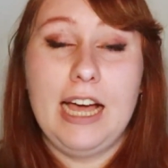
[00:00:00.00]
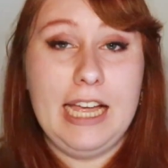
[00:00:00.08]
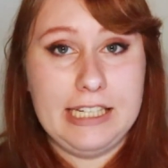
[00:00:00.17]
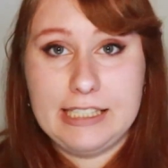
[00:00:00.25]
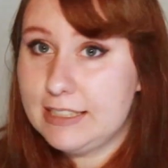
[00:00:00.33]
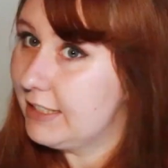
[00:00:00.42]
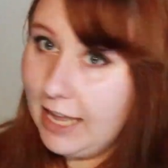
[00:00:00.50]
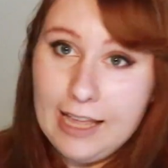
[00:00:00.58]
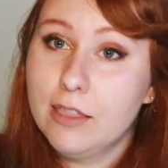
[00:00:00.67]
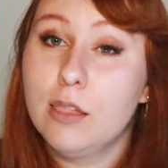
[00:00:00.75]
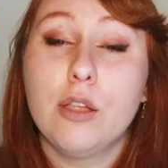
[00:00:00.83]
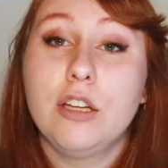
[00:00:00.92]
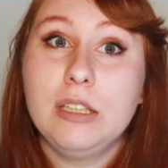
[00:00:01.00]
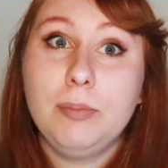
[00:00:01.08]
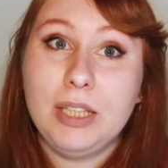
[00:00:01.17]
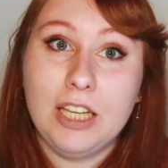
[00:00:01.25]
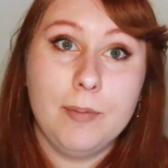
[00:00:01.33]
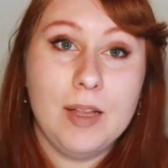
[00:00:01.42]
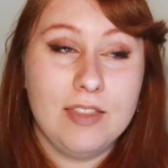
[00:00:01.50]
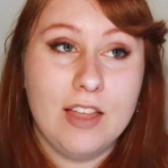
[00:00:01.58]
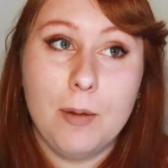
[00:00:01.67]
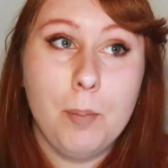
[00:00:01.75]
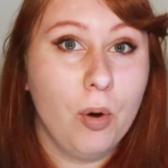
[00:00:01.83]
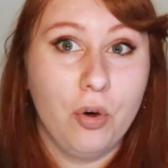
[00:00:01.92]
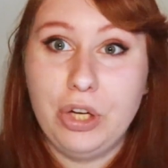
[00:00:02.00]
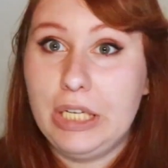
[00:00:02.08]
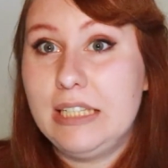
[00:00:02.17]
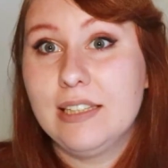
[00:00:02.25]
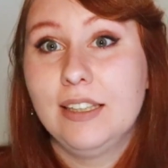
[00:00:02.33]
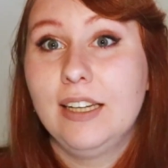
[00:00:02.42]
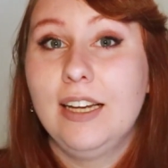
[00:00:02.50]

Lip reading: And it's 10:30 p.m. at that point.